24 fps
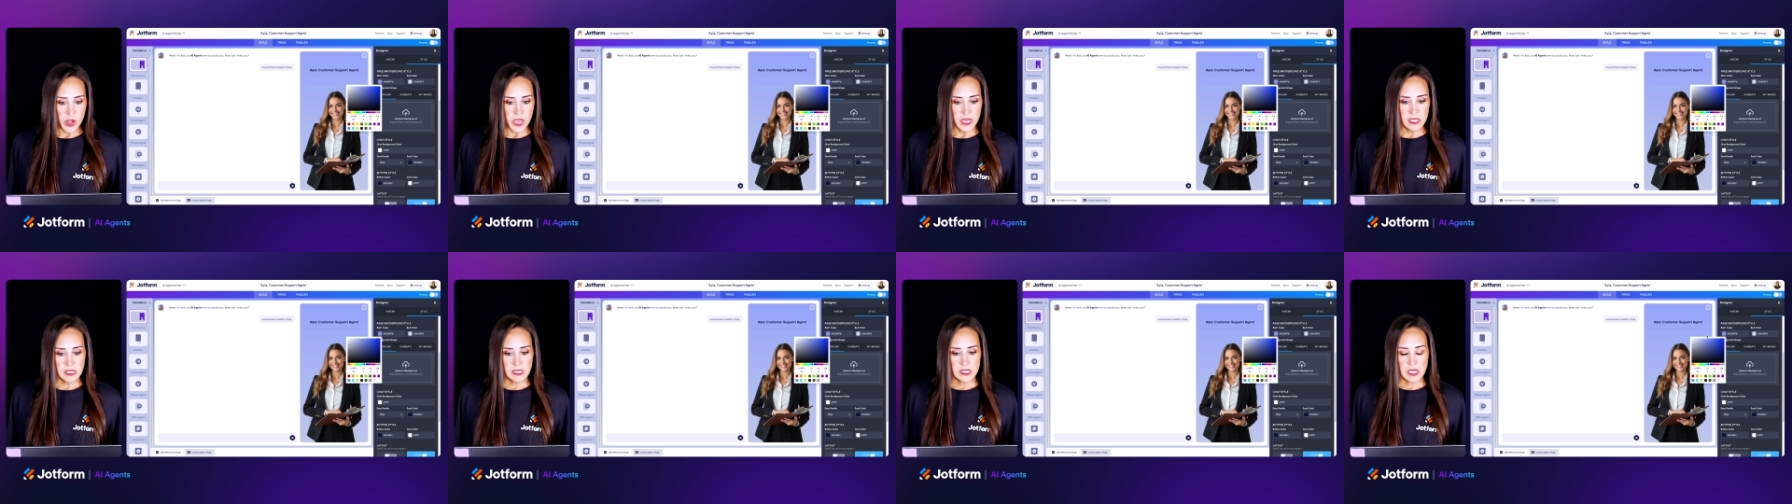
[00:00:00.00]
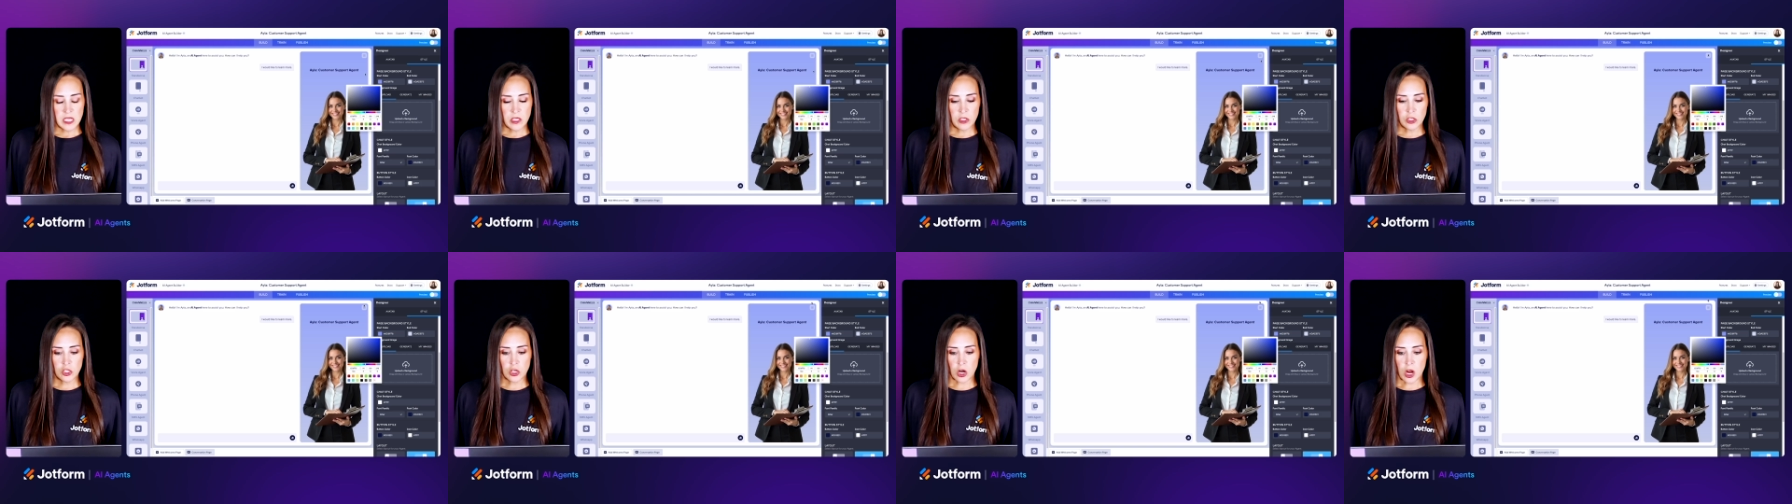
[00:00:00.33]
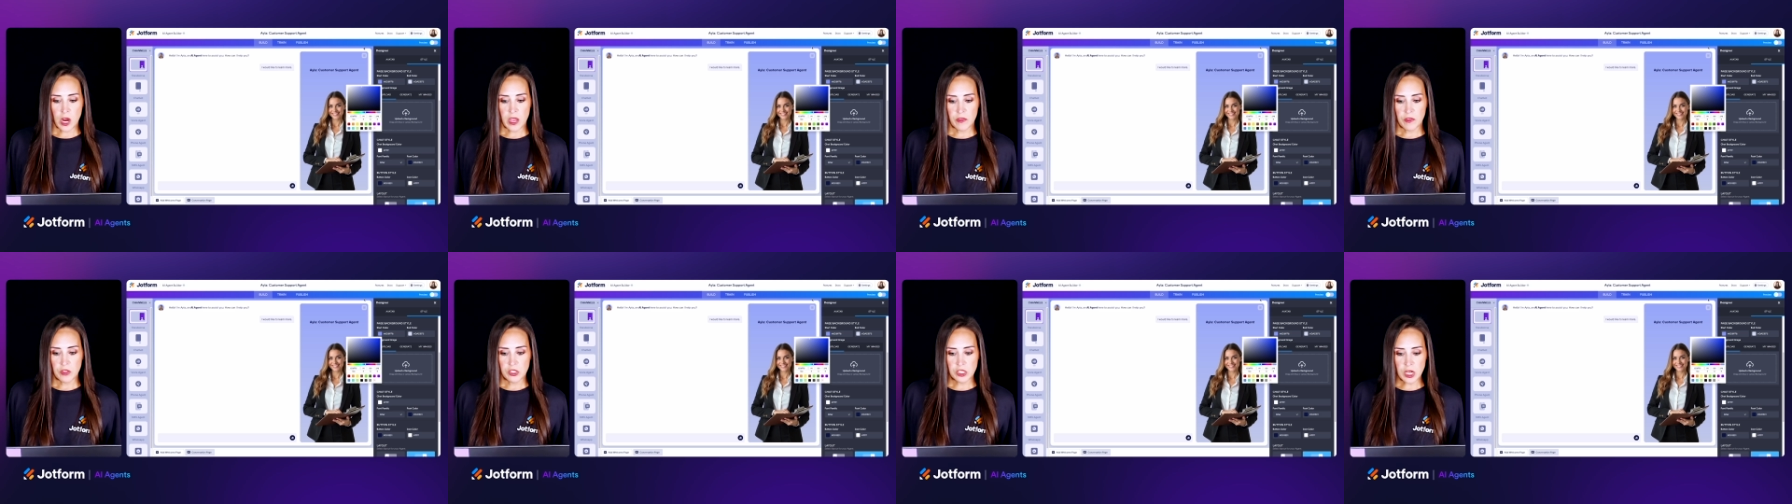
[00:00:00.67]
we can see the
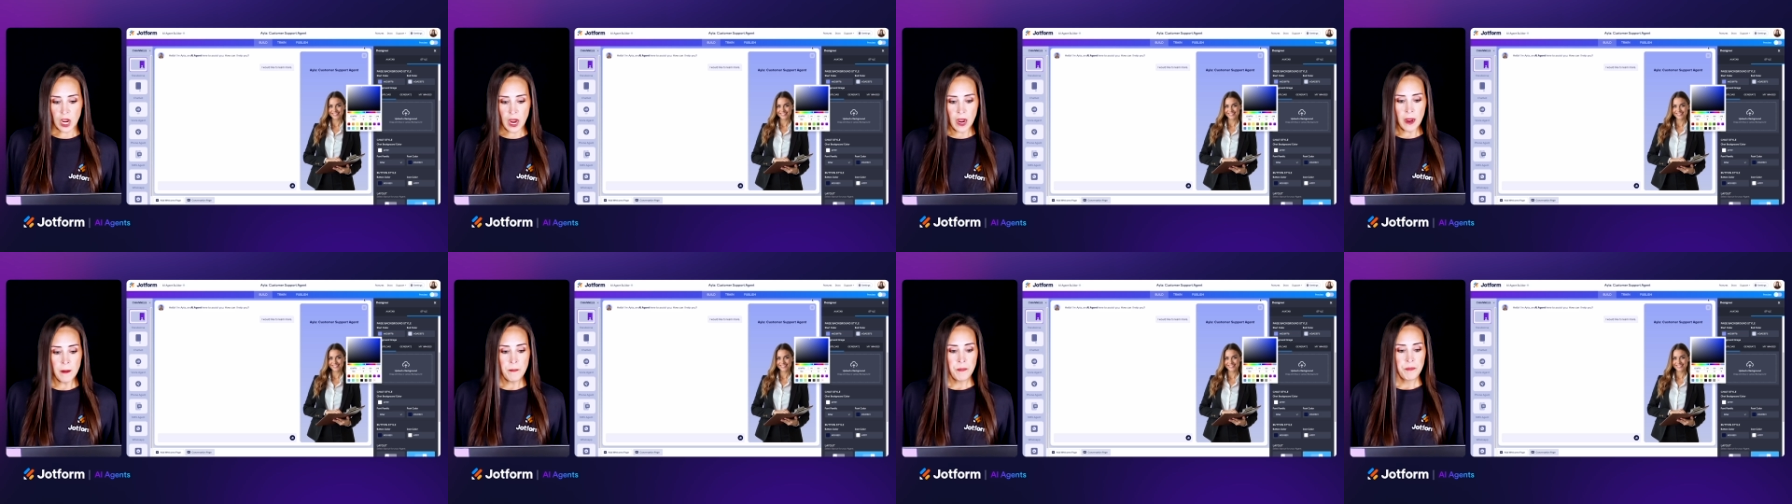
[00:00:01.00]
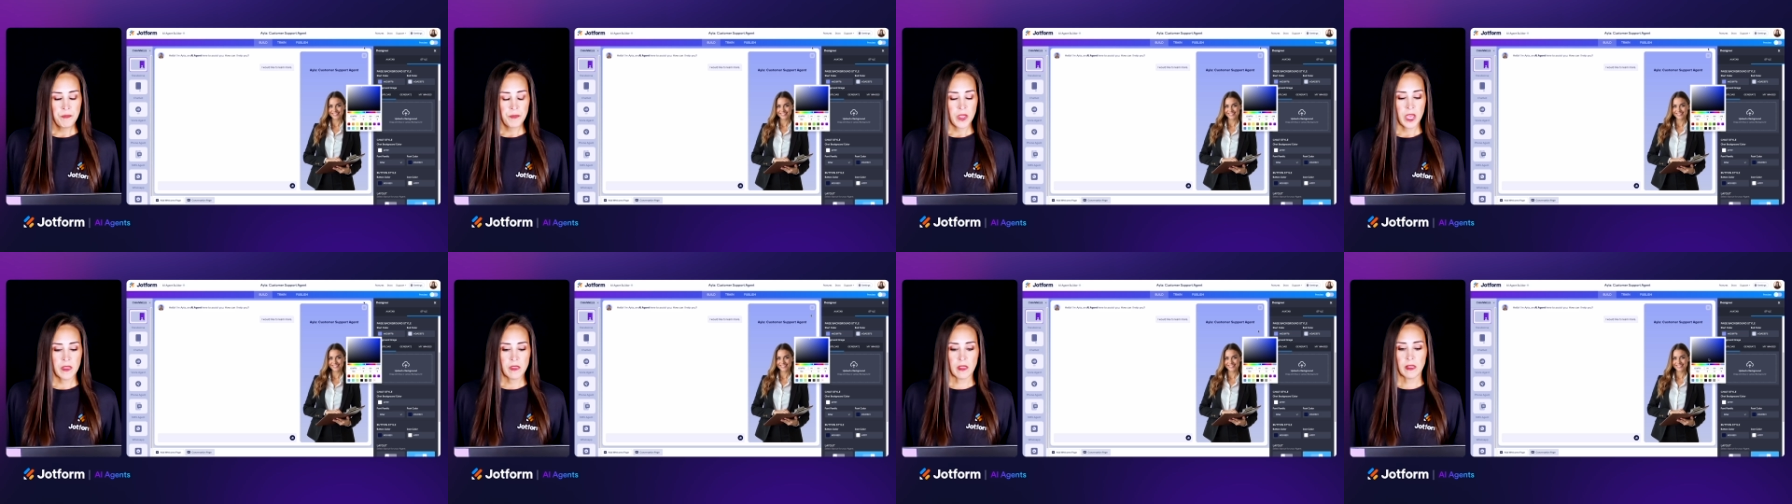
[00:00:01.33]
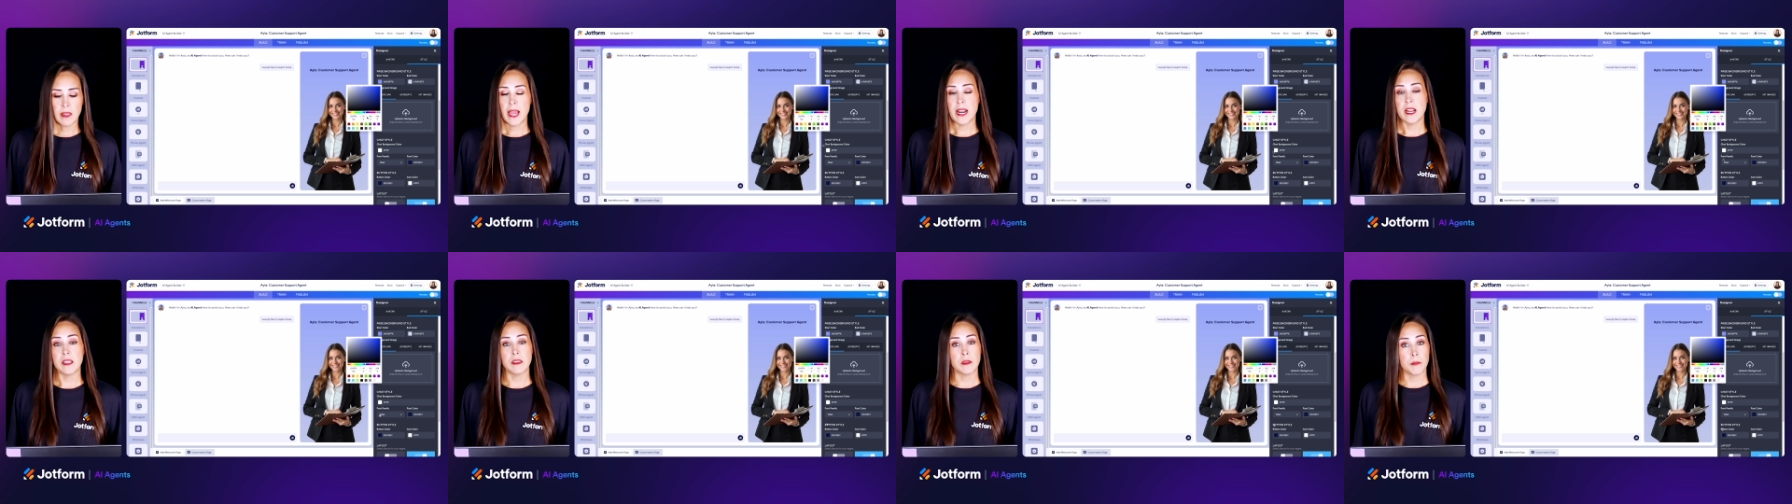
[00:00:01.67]
dark at the top and
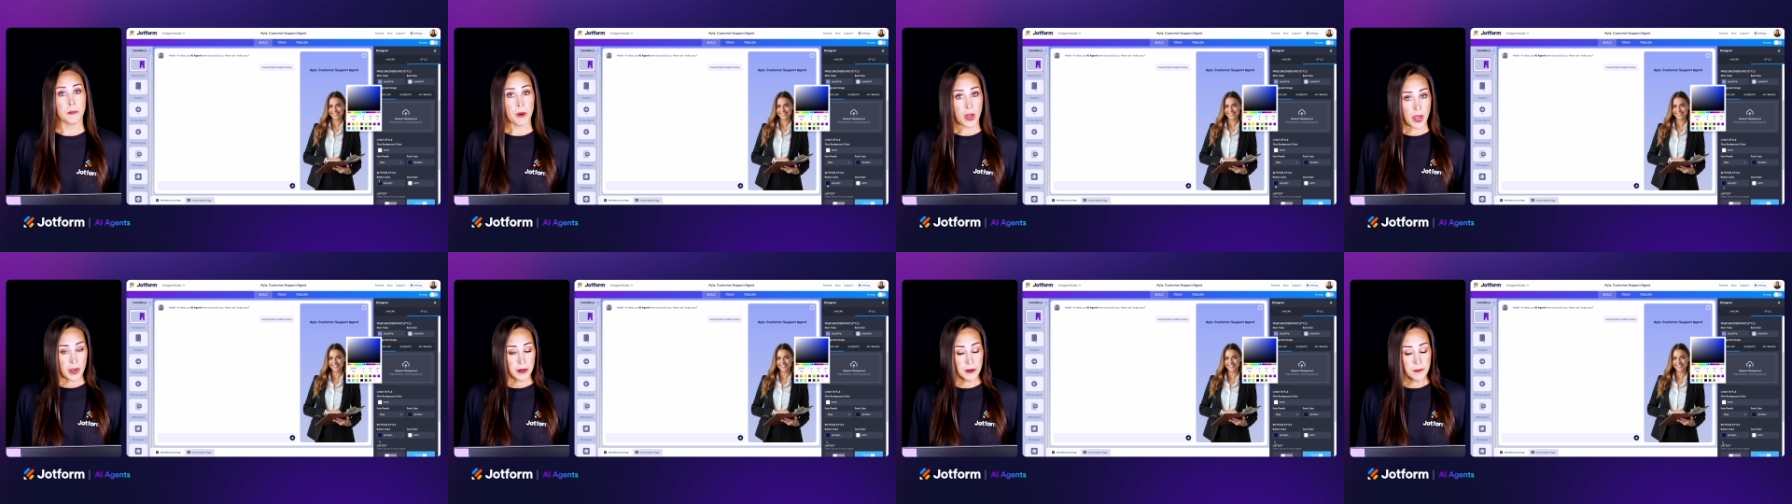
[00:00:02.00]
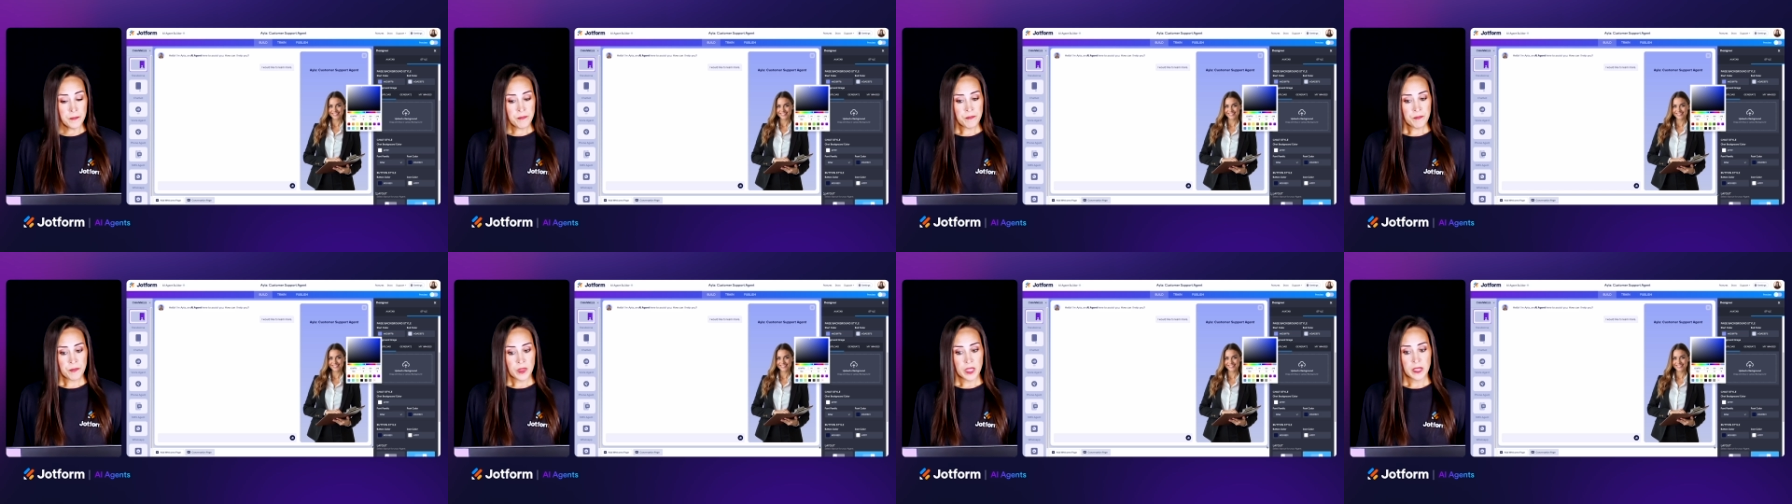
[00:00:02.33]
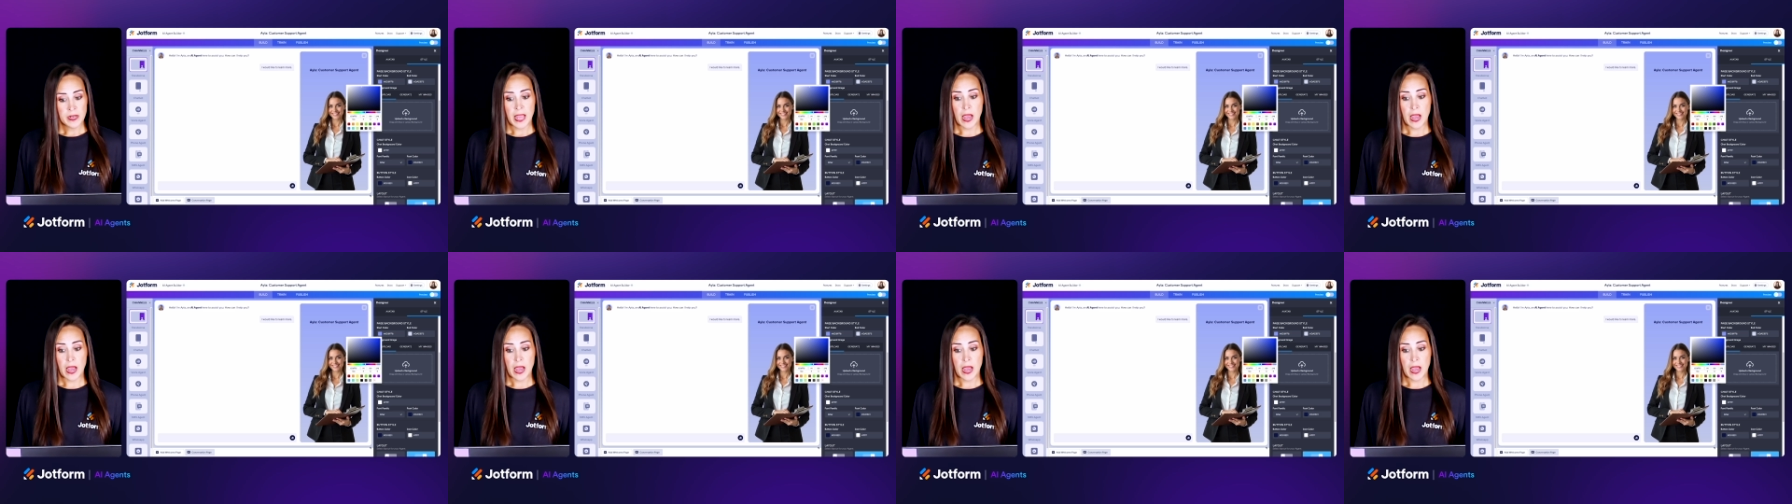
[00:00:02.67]
the light at the bottom.